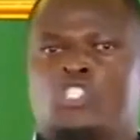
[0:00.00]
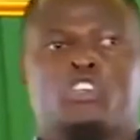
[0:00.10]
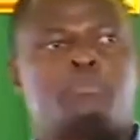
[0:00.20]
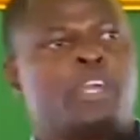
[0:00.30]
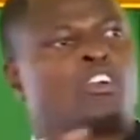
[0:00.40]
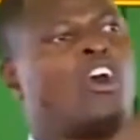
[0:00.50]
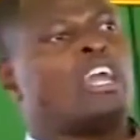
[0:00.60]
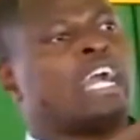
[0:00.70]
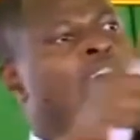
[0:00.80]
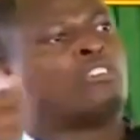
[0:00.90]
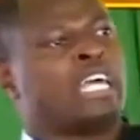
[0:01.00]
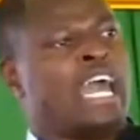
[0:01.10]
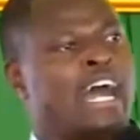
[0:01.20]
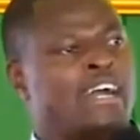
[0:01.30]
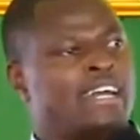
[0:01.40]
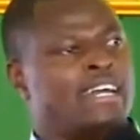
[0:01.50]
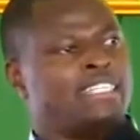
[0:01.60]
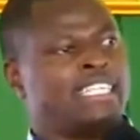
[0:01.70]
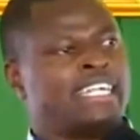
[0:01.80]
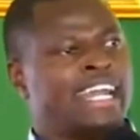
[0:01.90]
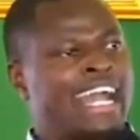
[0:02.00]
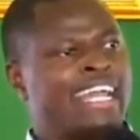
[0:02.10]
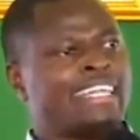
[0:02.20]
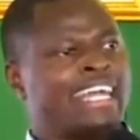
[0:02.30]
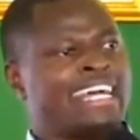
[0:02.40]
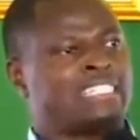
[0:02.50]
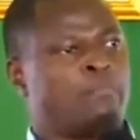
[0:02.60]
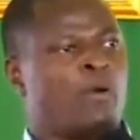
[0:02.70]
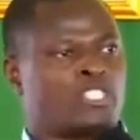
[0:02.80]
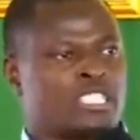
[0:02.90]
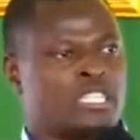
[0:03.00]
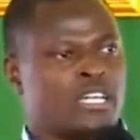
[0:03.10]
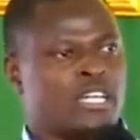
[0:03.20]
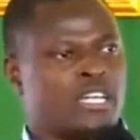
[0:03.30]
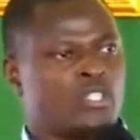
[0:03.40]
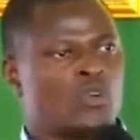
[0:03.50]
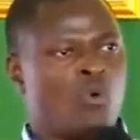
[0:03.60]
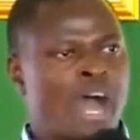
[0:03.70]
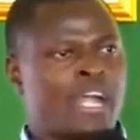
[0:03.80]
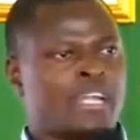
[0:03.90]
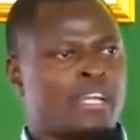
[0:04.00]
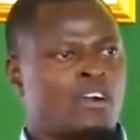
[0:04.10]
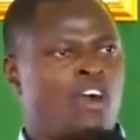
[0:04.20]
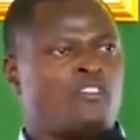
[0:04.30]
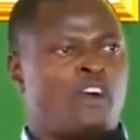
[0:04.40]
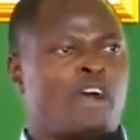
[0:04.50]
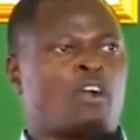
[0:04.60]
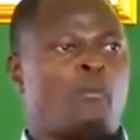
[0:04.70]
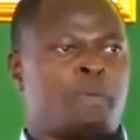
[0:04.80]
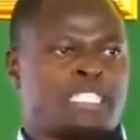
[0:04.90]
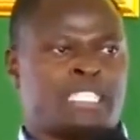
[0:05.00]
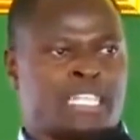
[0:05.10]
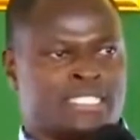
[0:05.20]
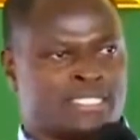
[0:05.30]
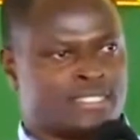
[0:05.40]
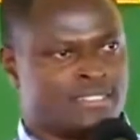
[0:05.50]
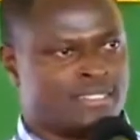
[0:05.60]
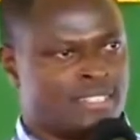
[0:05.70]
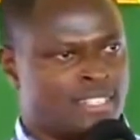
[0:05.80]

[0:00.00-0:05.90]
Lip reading: should be going out there declaring their support to one of our competitors.